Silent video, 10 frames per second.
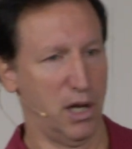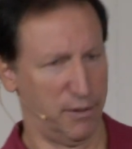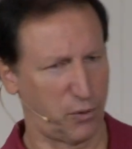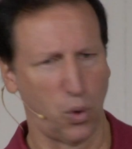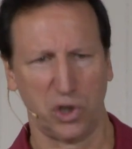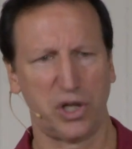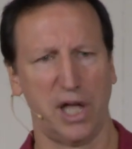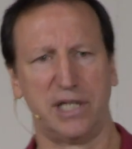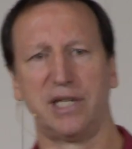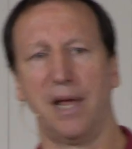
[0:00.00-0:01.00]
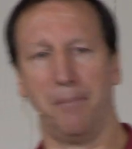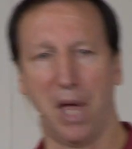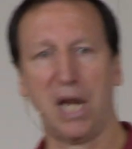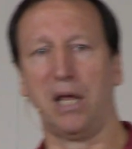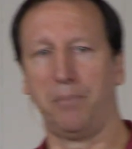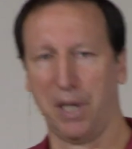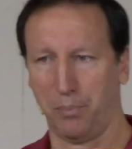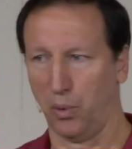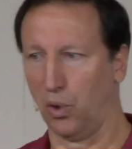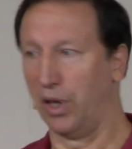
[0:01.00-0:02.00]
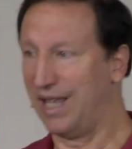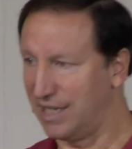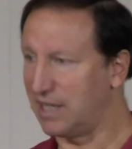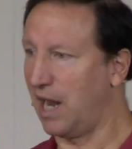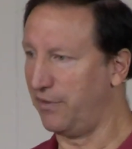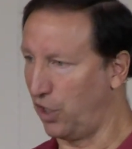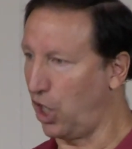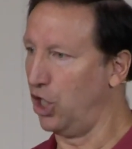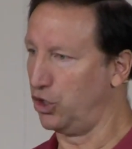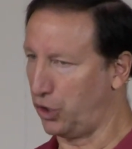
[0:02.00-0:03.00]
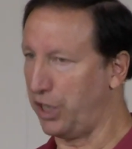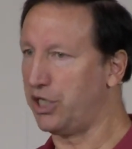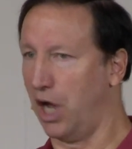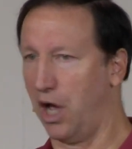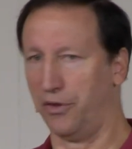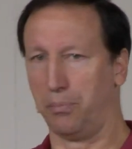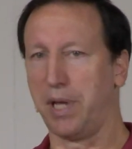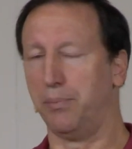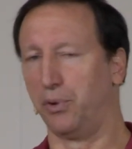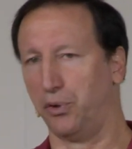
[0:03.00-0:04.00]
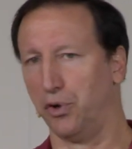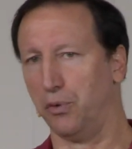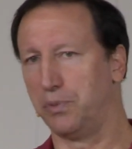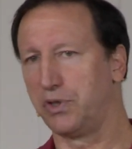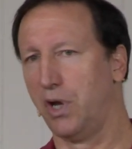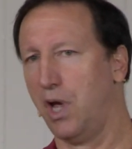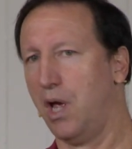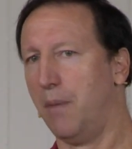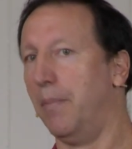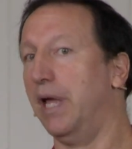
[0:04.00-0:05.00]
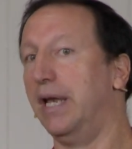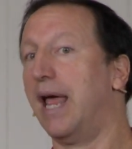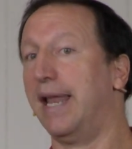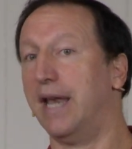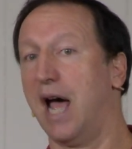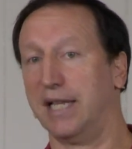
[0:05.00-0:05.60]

Of course, they had sent many people inside the country to other people groups, but had not